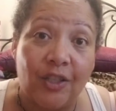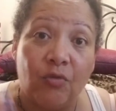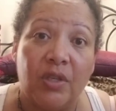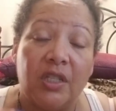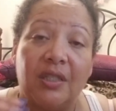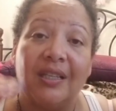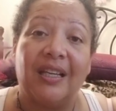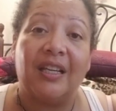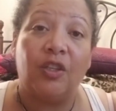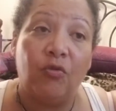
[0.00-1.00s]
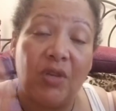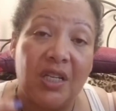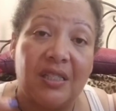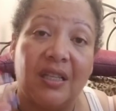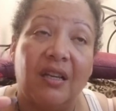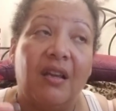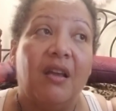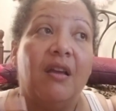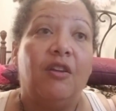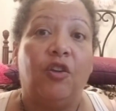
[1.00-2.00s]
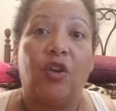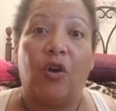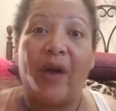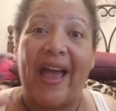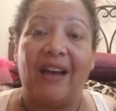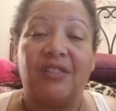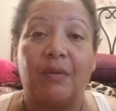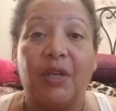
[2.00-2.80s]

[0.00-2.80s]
You need to you need to you know have some